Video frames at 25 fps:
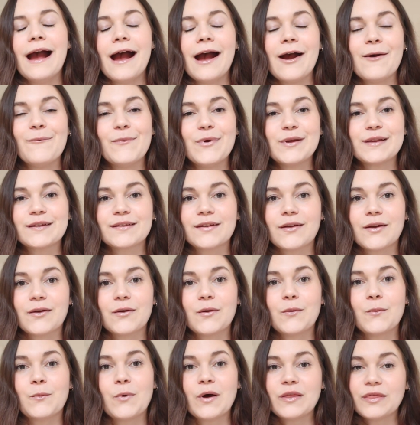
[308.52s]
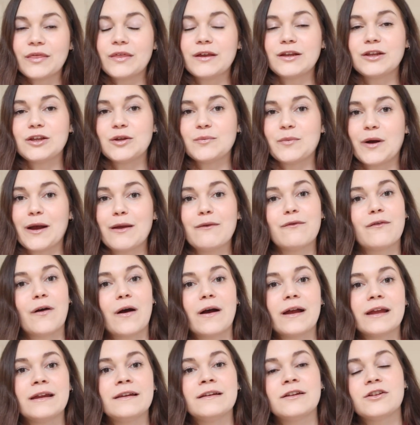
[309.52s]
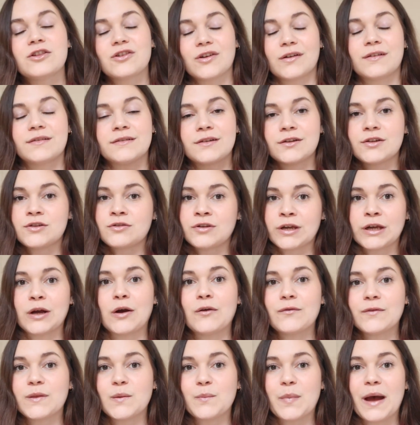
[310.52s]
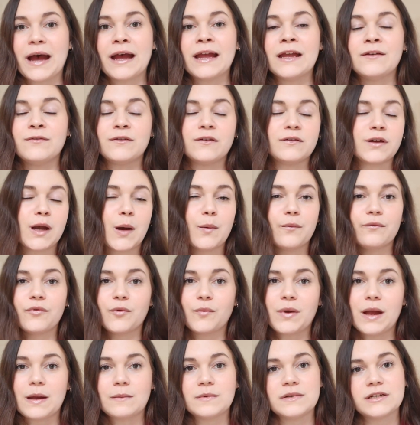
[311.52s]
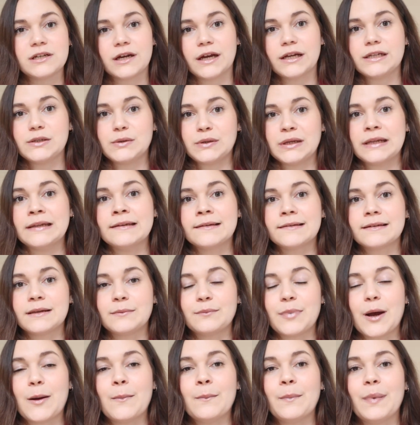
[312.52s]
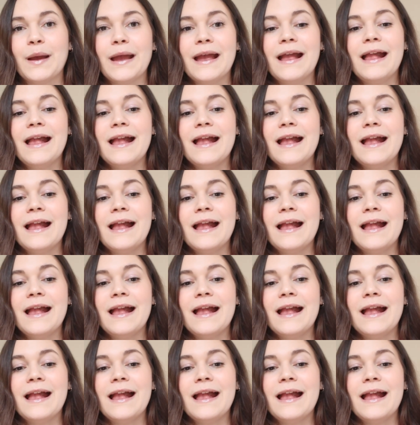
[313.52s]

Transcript: Um, so one thing you might find just straight off the bat if you've come from M D I to an insulin pump